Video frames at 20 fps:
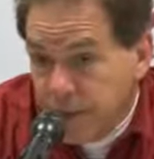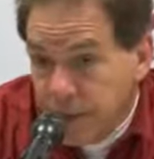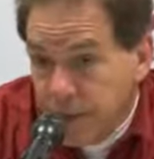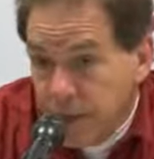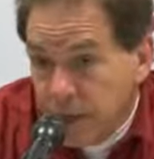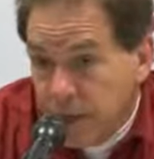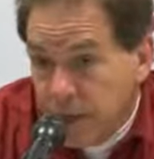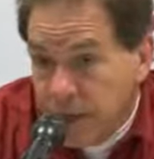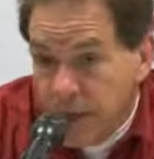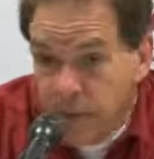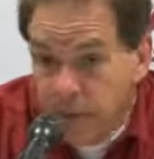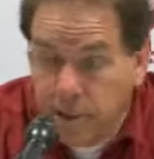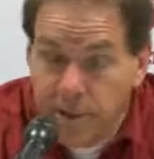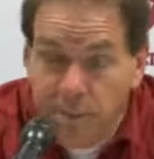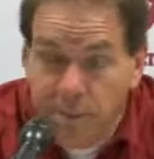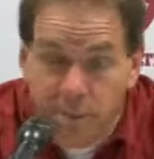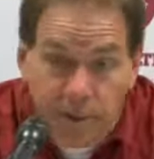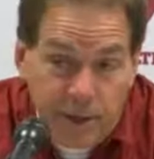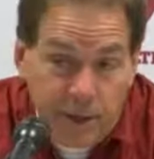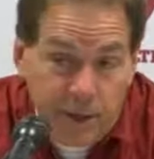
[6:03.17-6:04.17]
All right, we
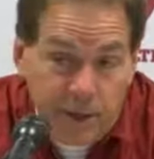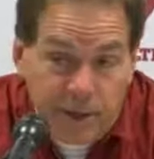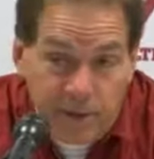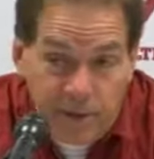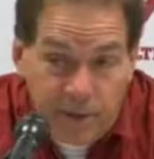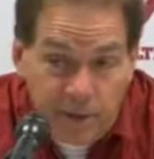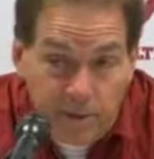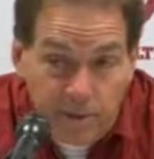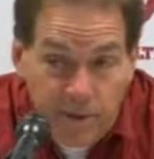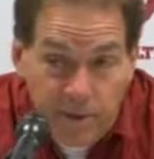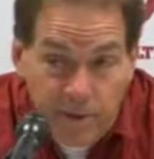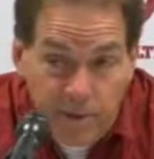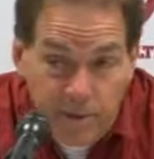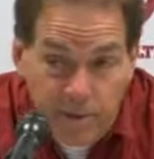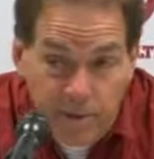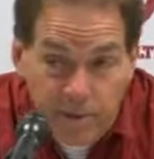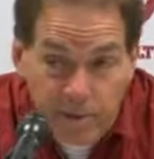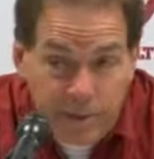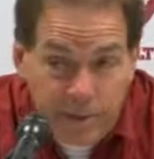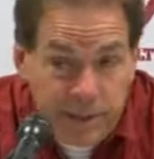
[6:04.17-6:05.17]
didn't protect very well.
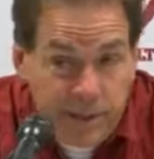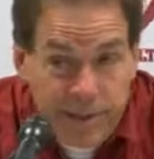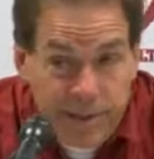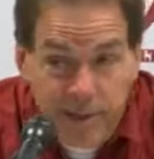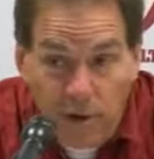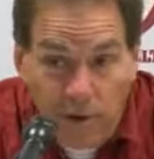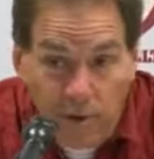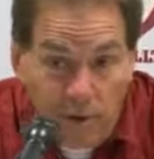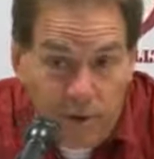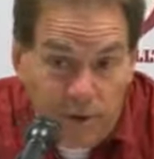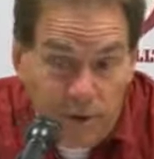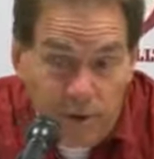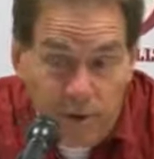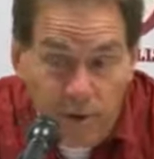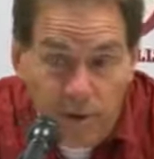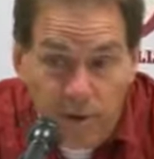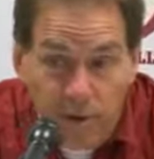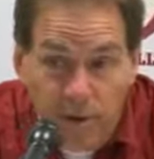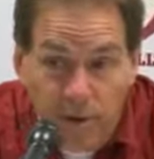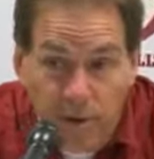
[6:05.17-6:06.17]
We didn't get open very
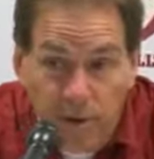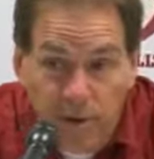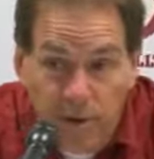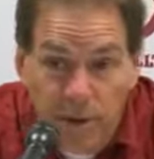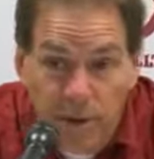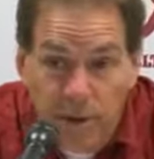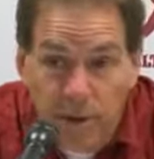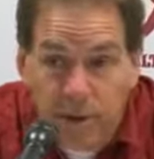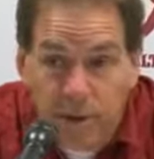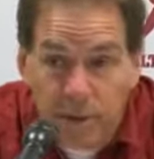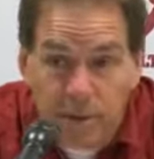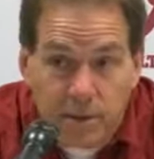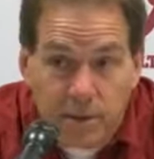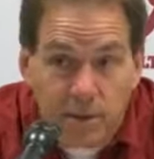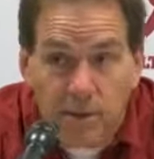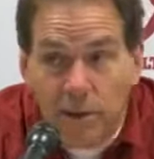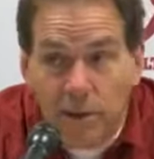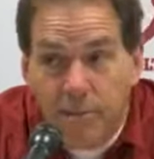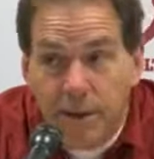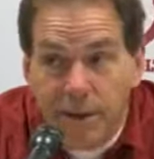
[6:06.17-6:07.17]
well
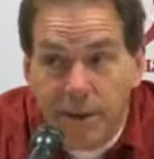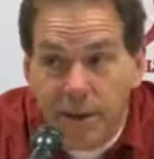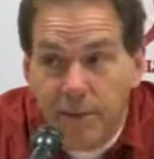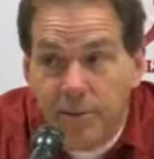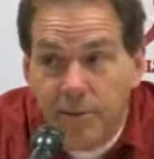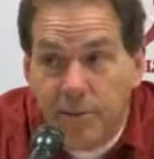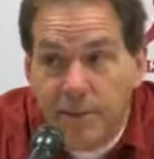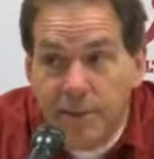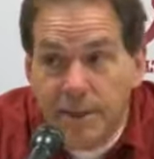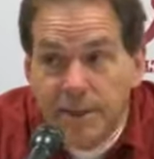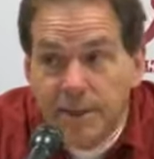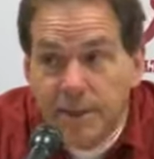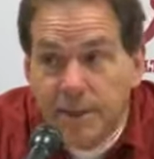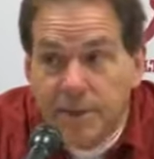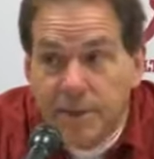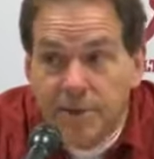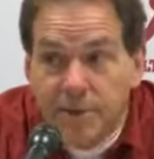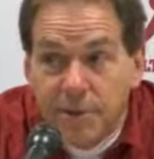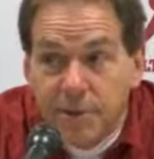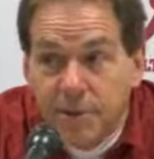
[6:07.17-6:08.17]
quarterback didn't read
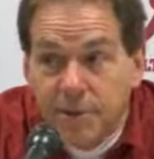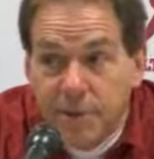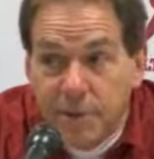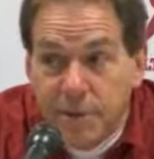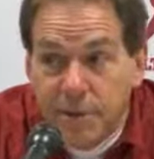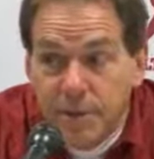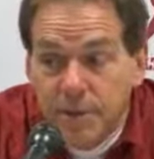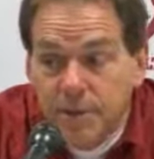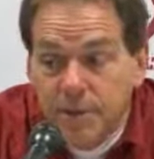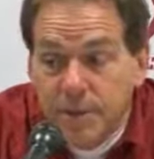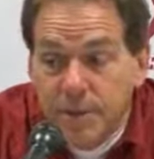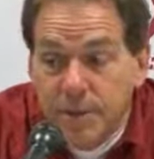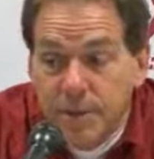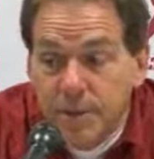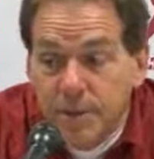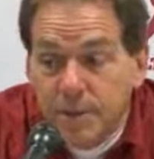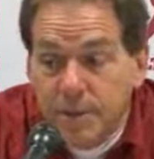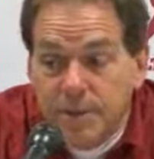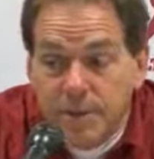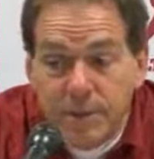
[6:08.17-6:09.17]
stuff very well.
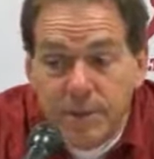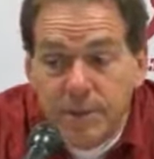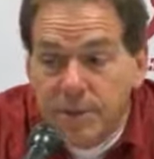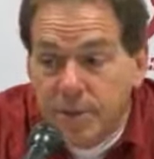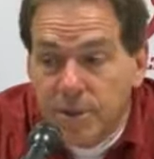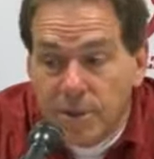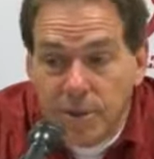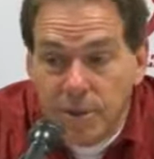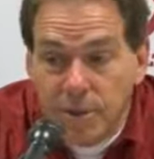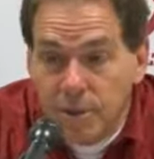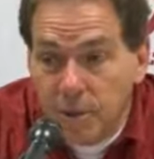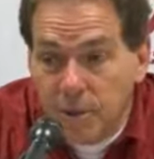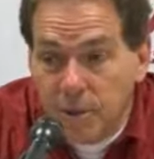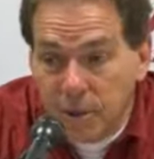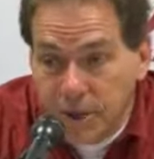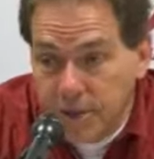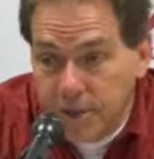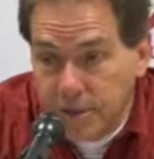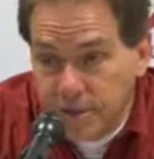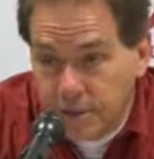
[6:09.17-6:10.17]
We didn't throw the ball and
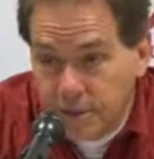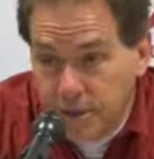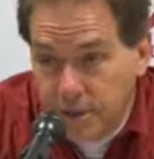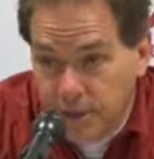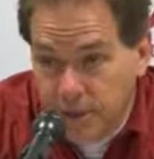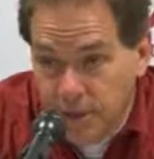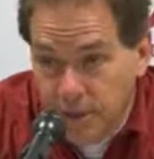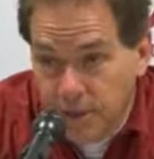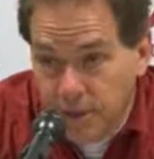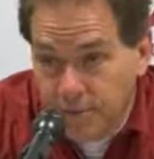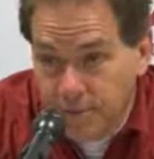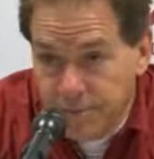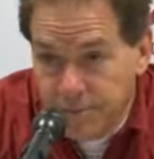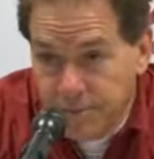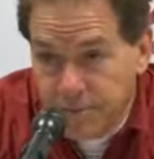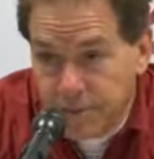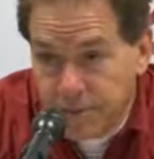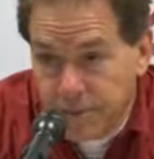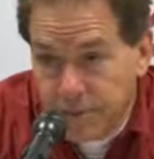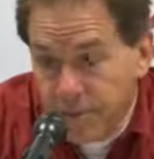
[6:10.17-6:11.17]
catch it very well.
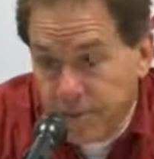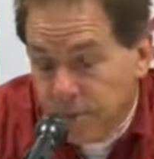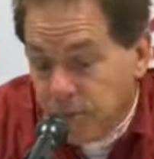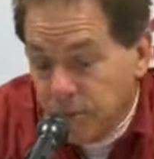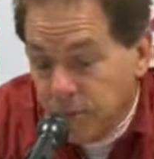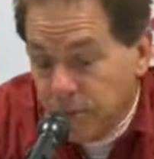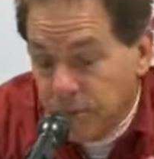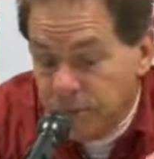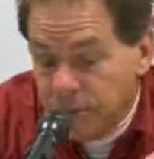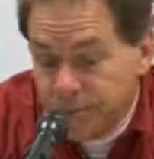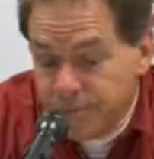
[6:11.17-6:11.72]
So